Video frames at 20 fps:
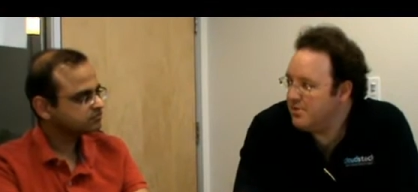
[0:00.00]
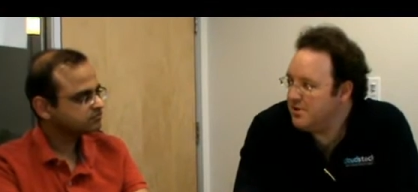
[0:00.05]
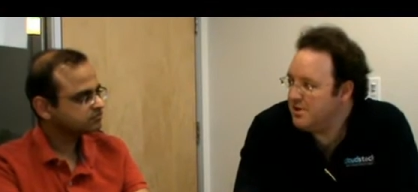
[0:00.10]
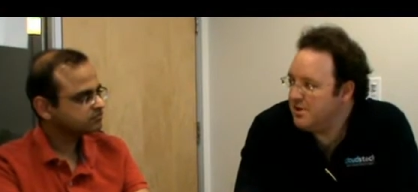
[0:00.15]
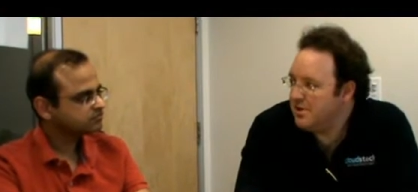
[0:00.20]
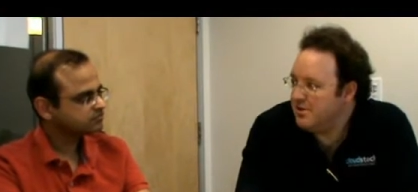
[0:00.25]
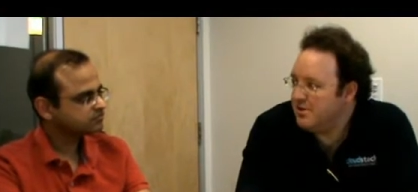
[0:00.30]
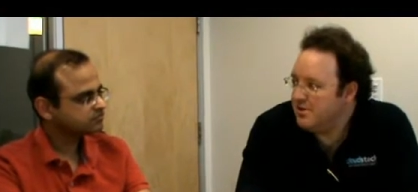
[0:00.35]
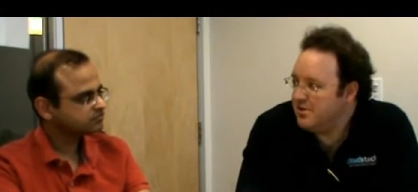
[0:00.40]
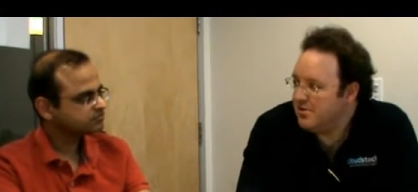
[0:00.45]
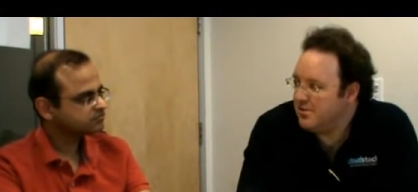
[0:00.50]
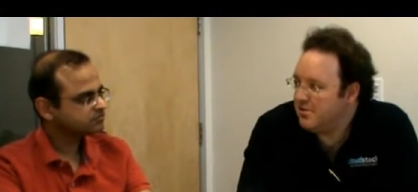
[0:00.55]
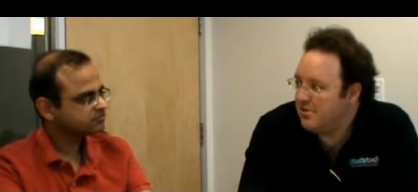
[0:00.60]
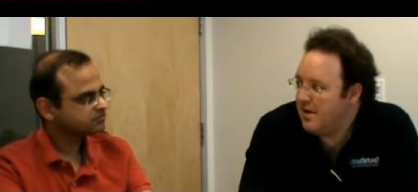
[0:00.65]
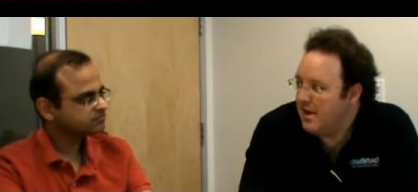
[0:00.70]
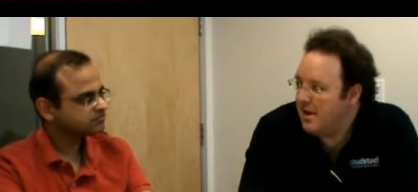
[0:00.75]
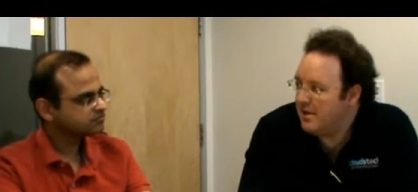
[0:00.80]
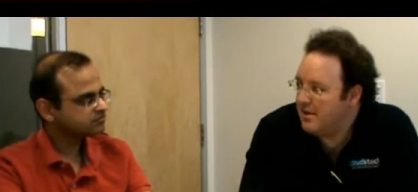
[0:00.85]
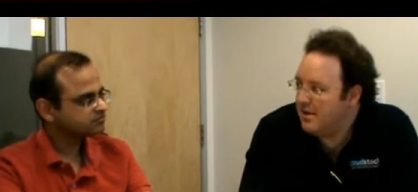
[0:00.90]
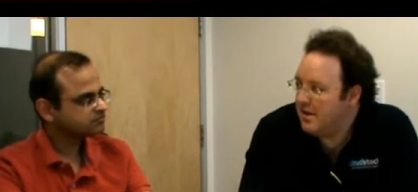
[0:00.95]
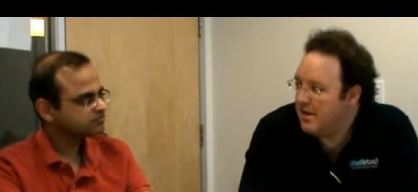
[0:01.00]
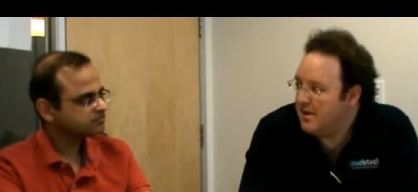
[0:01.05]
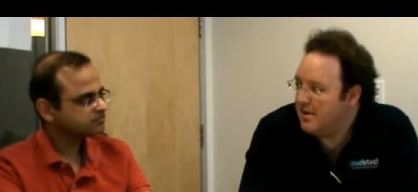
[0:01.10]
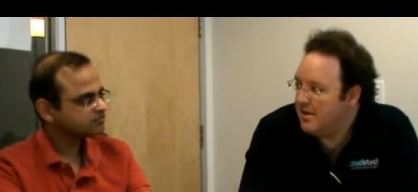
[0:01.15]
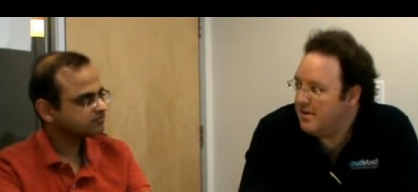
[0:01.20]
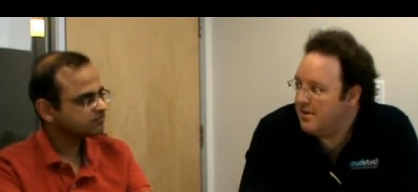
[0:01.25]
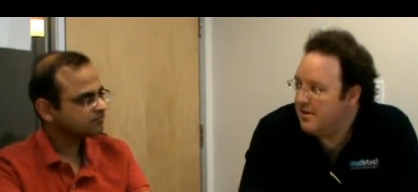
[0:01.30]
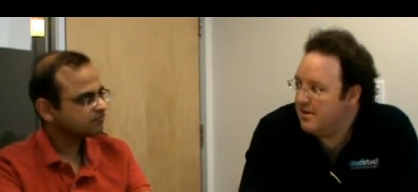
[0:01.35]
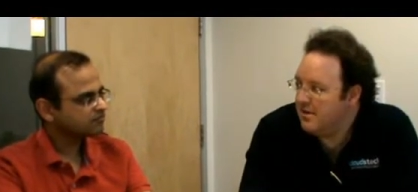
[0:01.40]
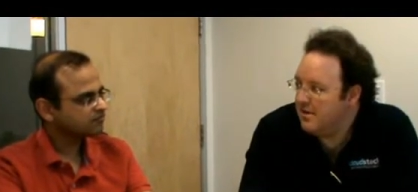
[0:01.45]
Speaker 1: machines are
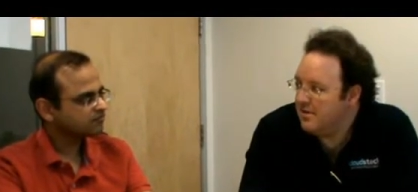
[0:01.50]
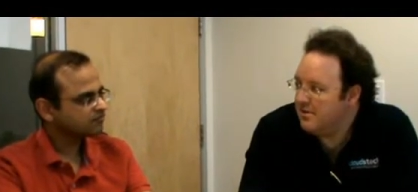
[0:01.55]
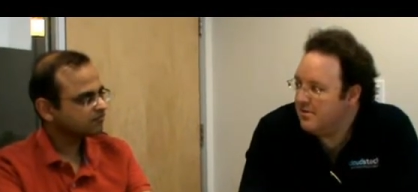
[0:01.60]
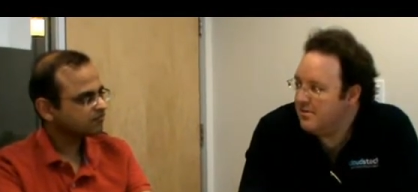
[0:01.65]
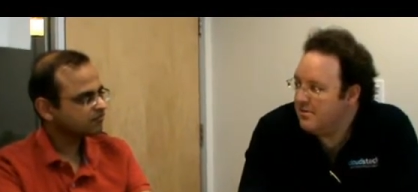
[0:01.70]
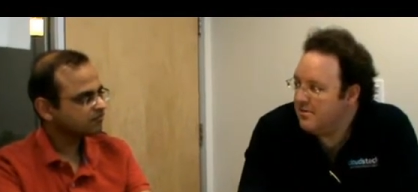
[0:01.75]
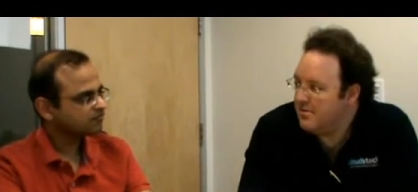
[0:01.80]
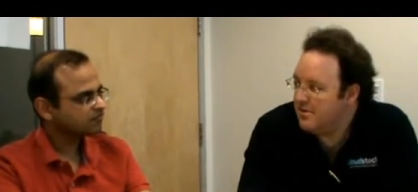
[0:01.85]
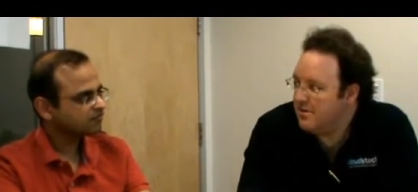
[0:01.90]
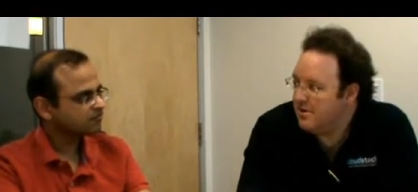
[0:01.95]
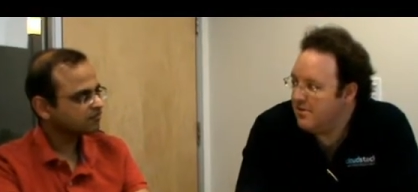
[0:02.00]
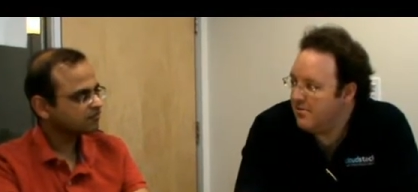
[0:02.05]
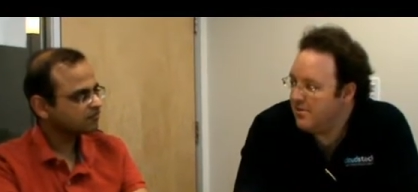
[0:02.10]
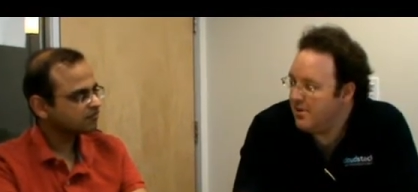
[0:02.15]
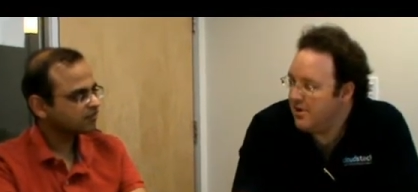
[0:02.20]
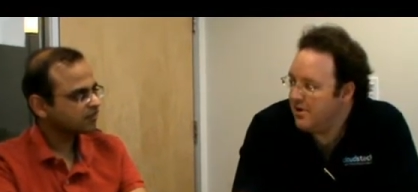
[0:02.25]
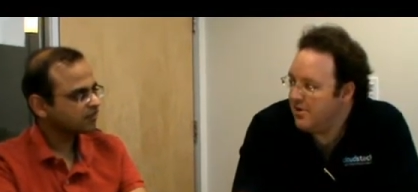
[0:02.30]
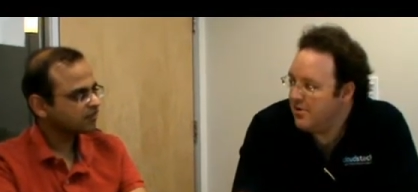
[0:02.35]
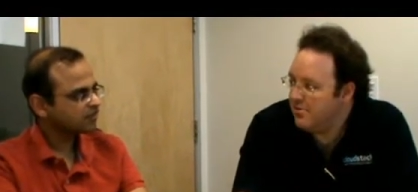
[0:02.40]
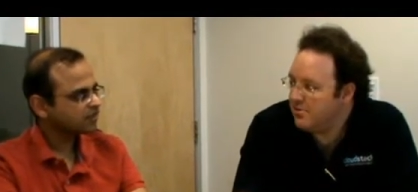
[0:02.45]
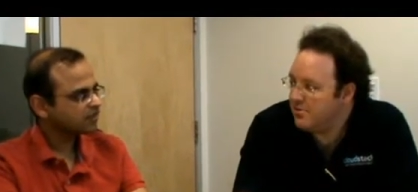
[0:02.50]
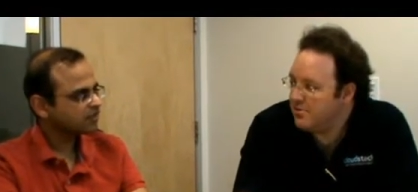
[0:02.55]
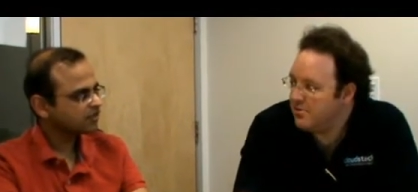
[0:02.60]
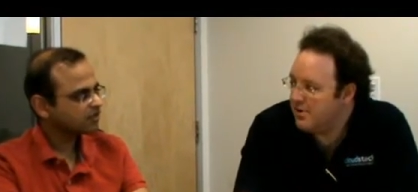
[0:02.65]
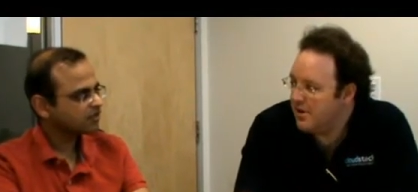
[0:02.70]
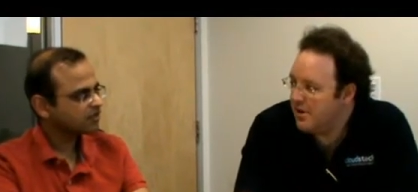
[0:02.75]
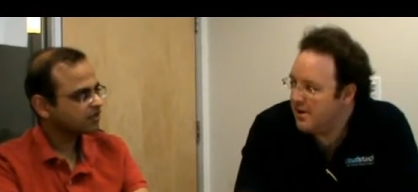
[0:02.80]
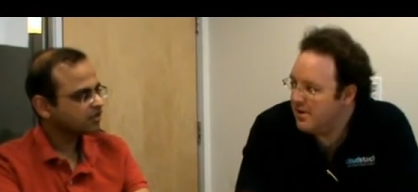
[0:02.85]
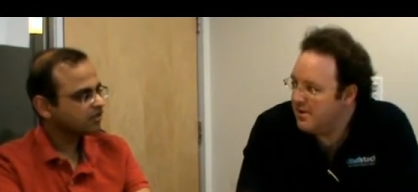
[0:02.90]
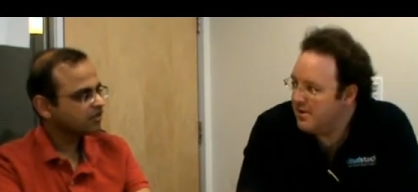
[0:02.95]
allocated to, to different hosts,
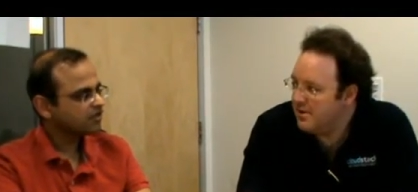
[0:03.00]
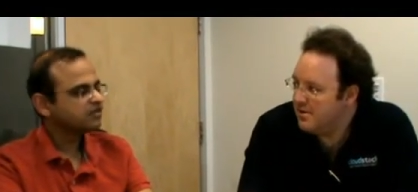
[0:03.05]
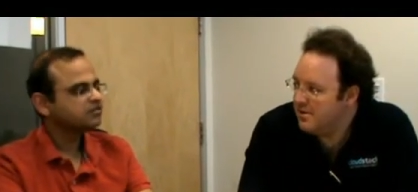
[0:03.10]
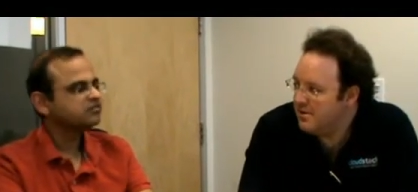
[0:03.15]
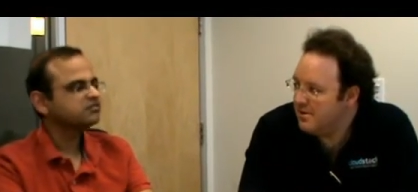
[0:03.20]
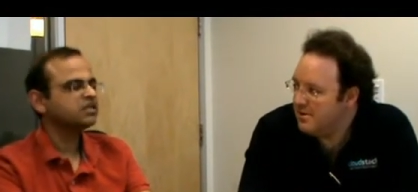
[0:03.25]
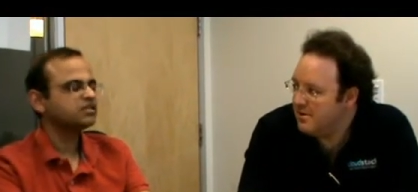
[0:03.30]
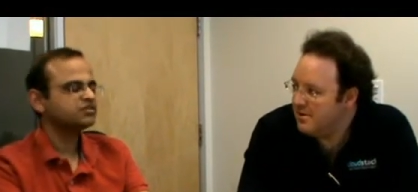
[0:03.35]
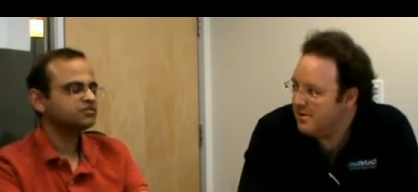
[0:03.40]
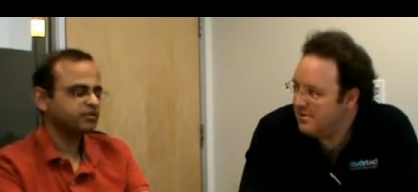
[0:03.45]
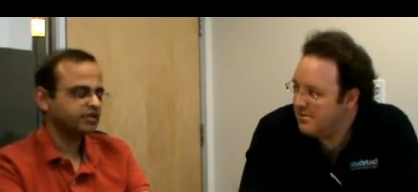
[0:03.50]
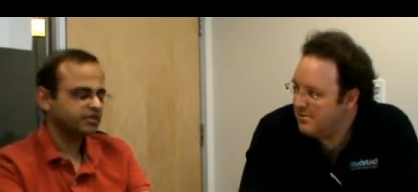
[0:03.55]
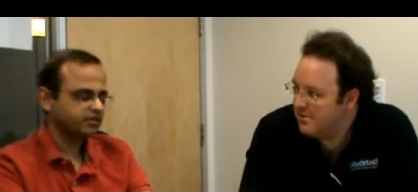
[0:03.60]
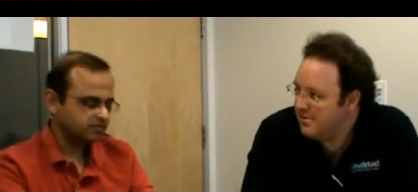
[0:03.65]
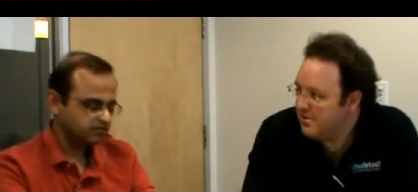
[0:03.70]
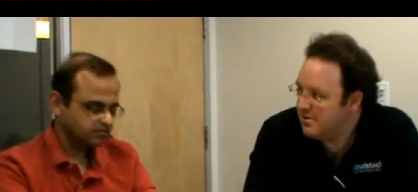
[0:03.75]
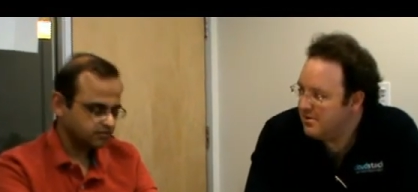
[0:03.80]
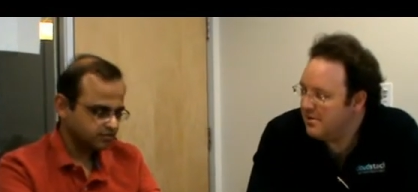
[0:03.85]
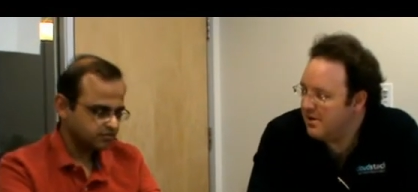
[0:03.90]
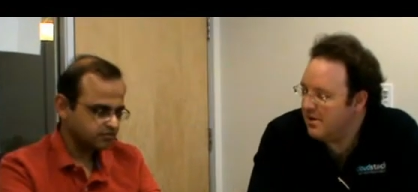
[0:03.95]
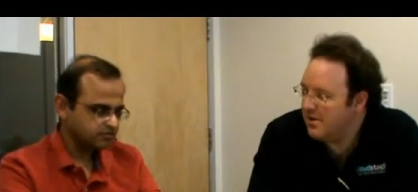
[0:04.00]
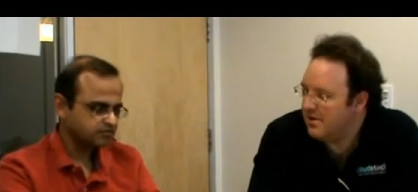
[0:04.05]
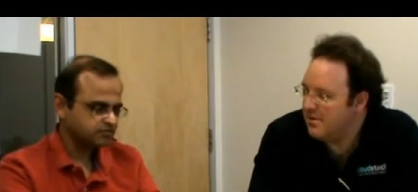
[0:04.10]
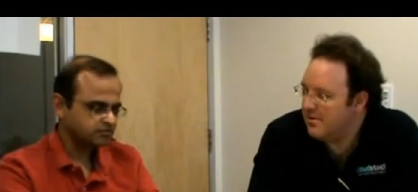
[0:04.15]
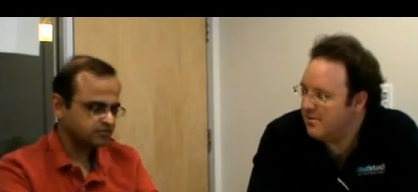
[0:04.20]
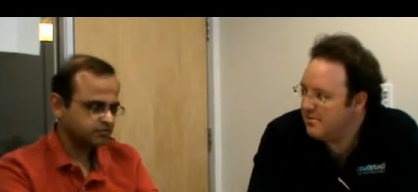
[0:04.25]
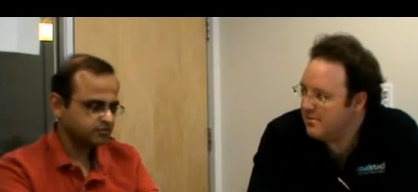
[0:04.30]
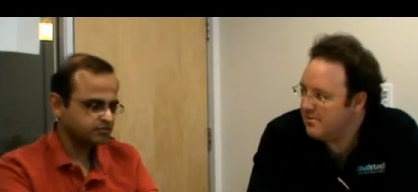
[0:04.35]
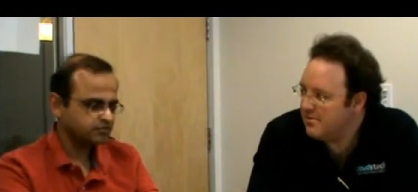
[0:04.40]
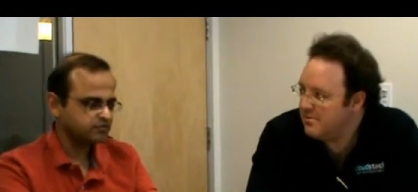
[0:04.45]
right? That's right.
Speaker 2: These
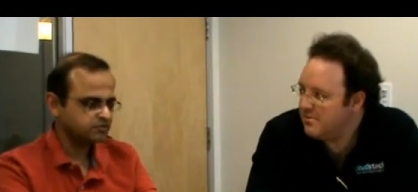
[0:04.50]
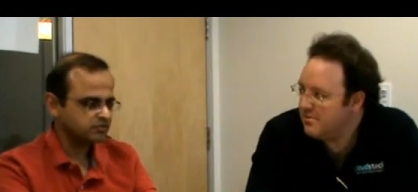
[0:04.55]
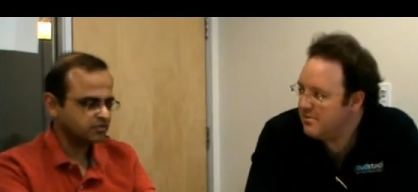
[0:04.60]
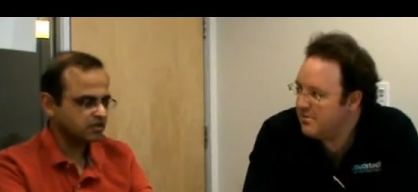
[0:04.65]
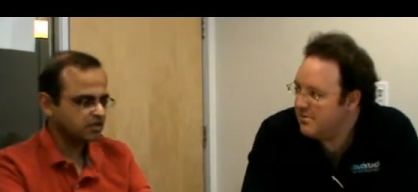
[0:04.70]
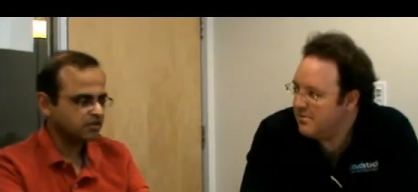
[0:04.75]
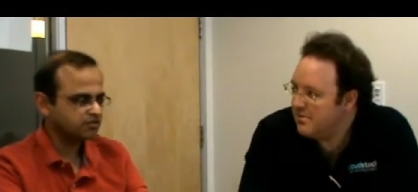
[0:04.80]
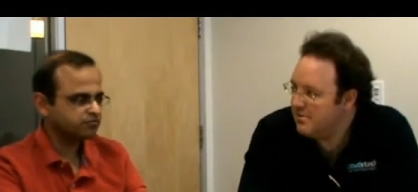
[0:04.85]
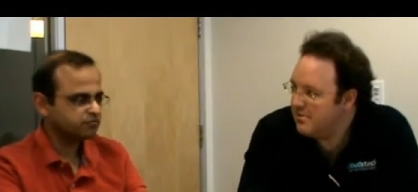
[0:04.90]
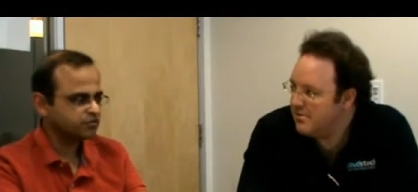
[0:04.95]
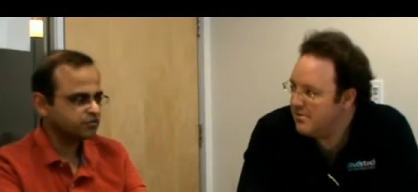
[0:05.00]
yeah. two uh,